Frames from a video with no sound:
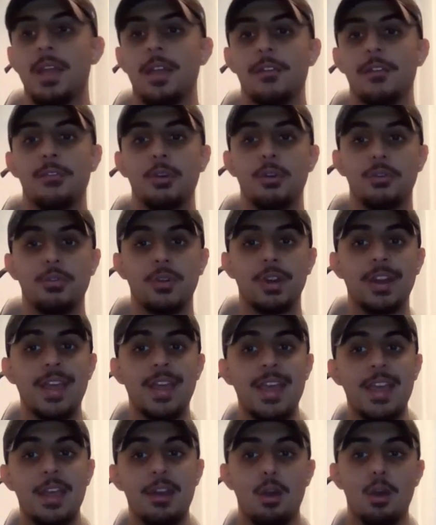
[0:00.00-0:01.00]
feel free to
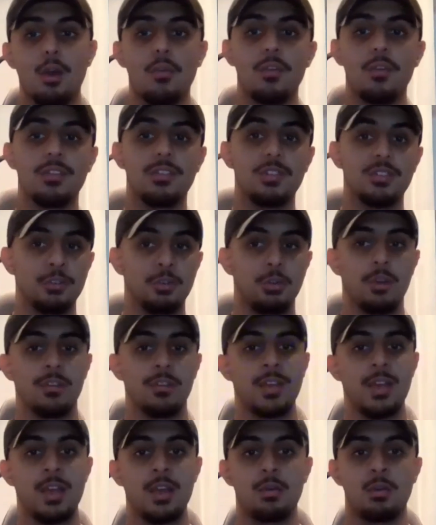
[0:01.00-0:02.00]
head over to
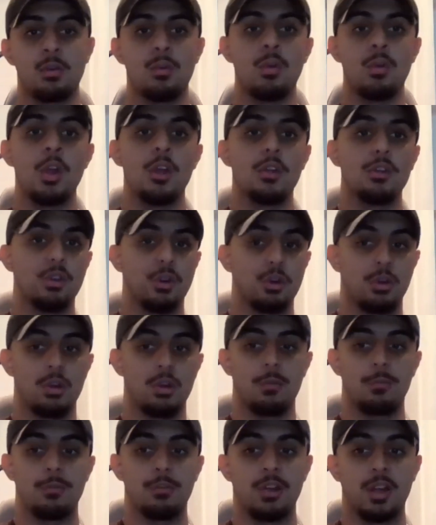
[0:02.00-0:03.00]

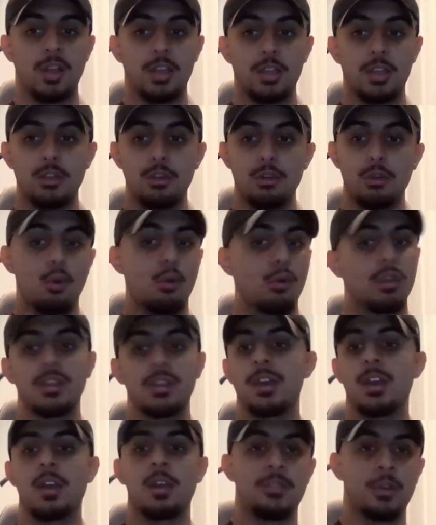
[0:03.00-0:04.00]
zerotackle.com.au, or you
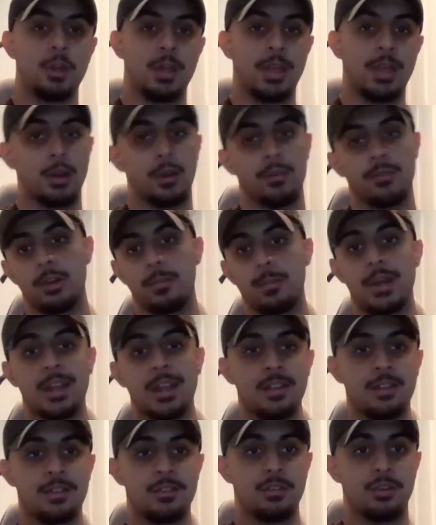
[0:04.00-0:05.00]
can head over to my
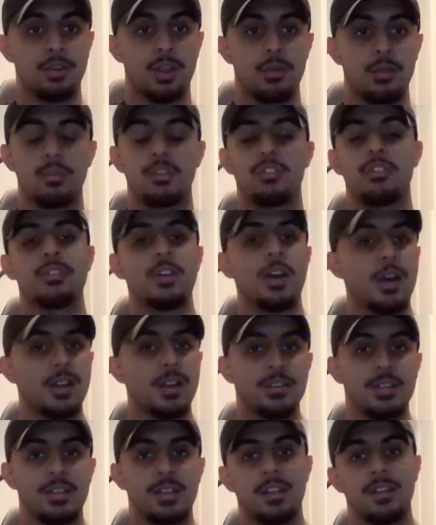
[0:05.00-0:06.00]
Instagram, which is
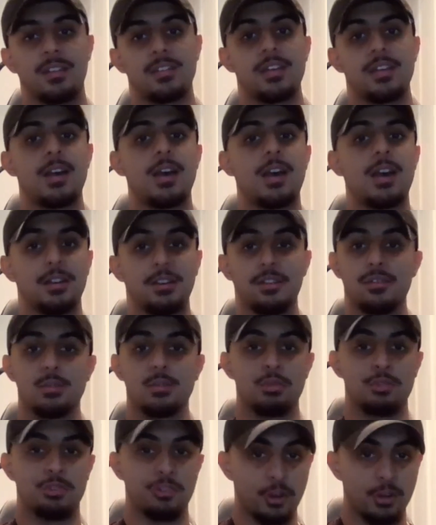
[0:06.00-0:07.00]

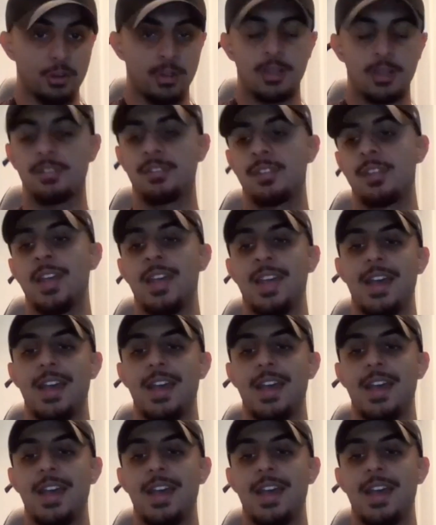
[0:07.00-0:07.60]
IsaacIsa_journalist,